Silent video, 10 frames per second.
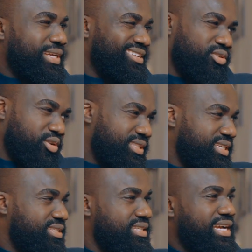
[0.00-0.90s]
who are
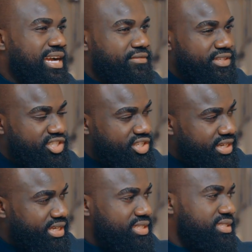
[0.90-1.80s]
doctors, I have
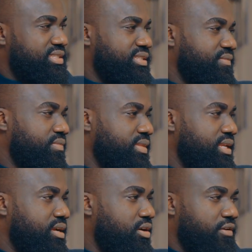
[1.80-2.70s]
engineers
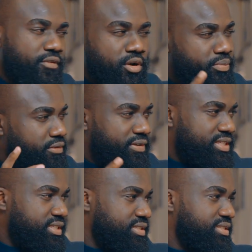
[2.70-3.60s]
of all
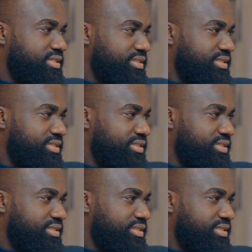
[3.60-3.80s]
professions.